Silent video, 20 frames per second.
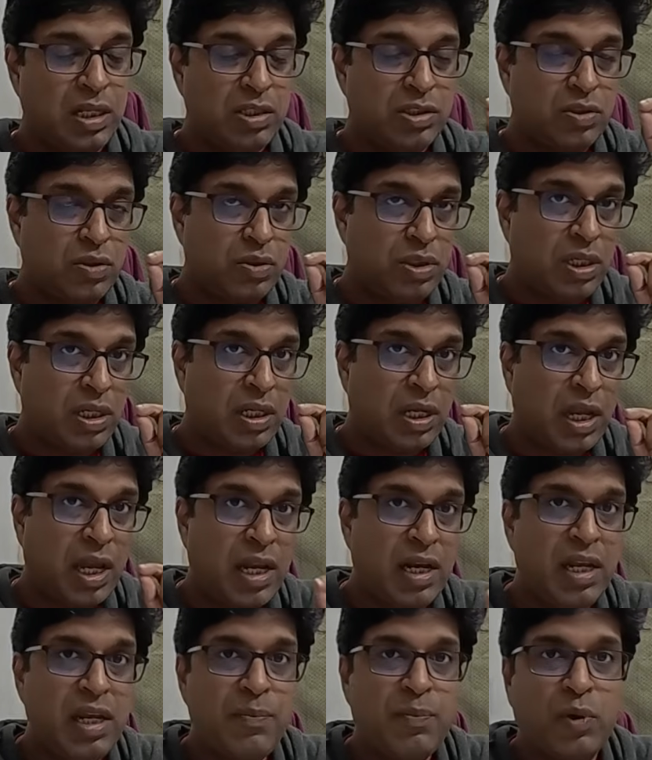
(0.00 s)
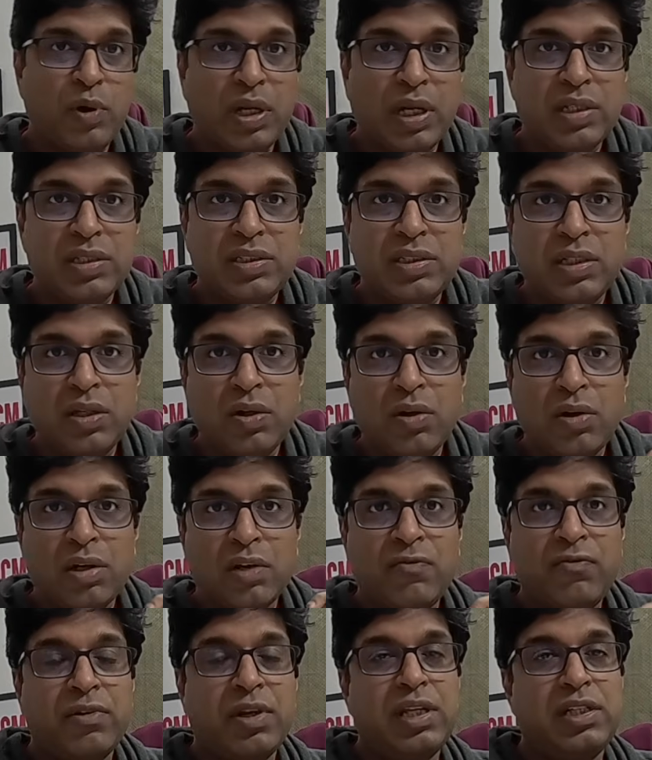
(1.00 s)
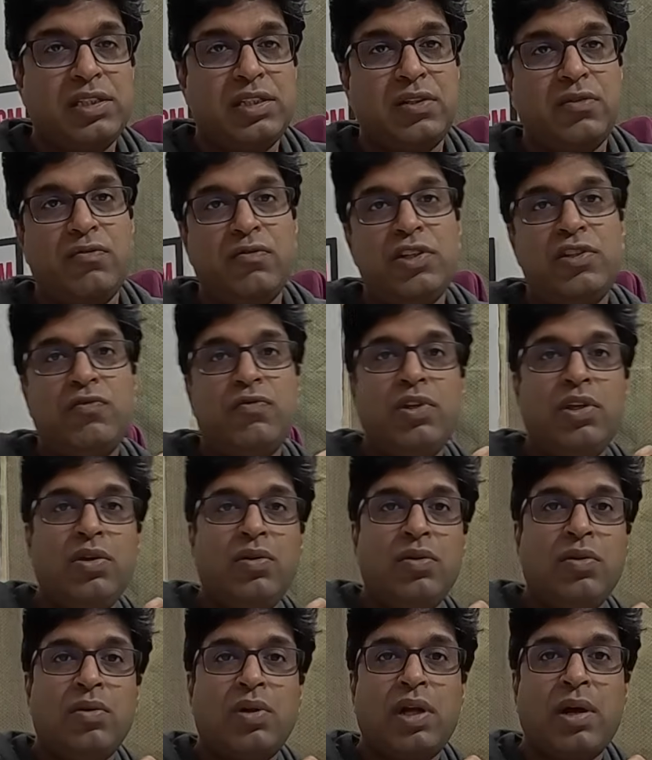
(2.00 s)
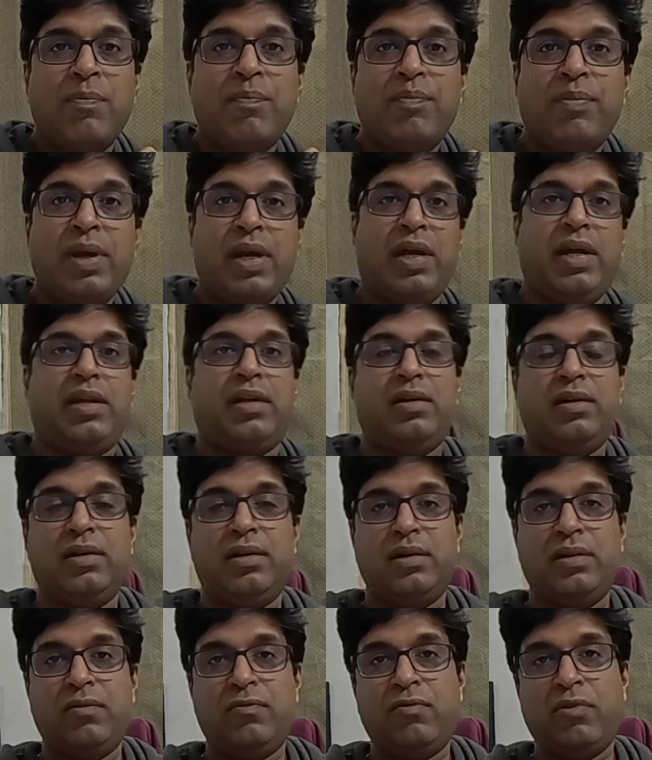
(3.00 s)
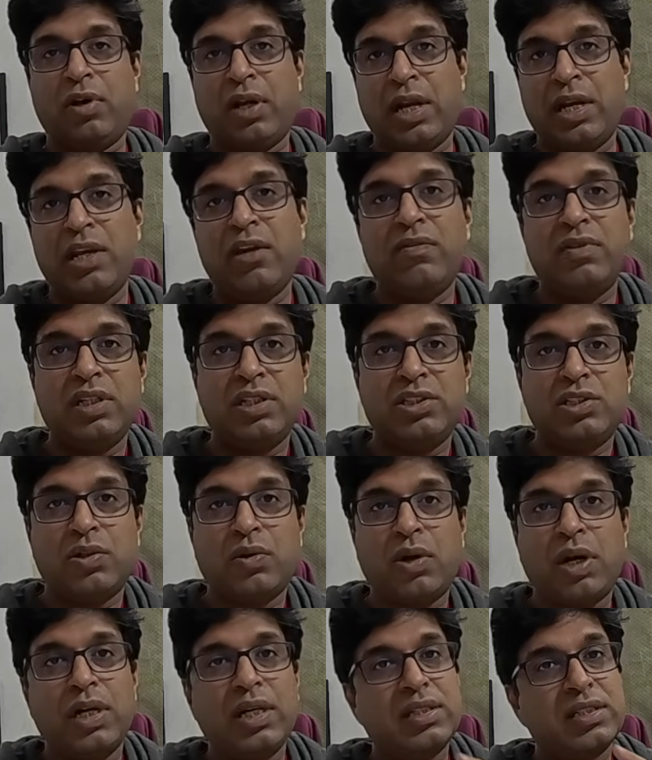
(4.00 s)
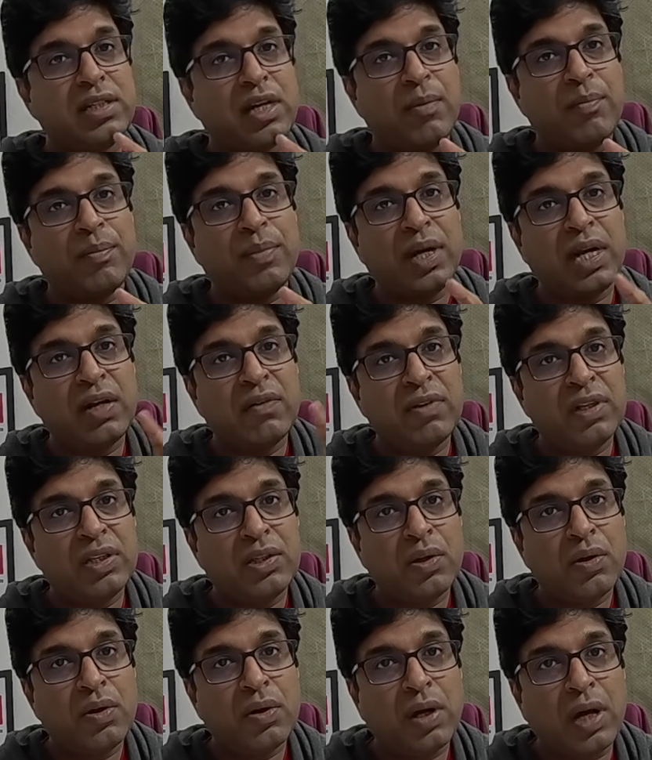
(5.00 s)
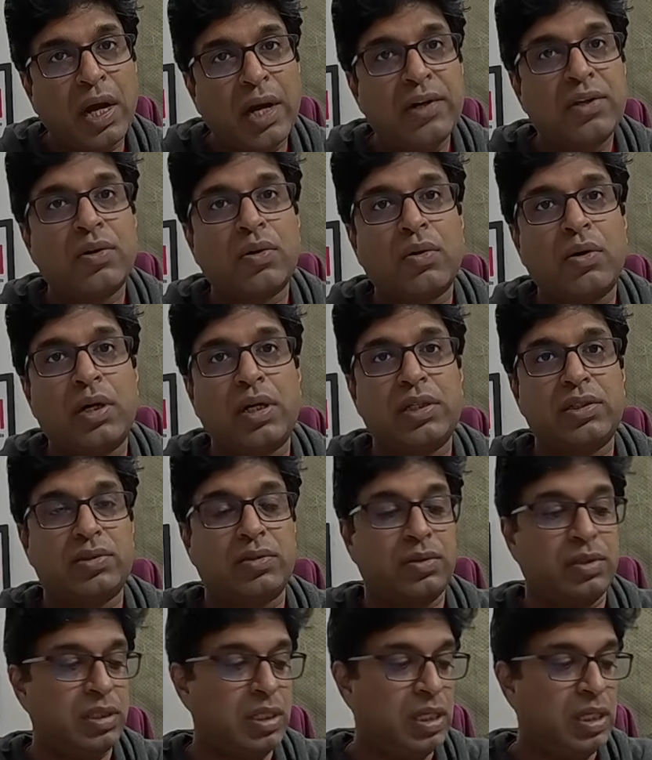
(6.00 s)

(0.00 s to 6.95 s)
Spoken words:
So that any potency or reference which we compare for any of these steroids is compared with your hydrocortisone.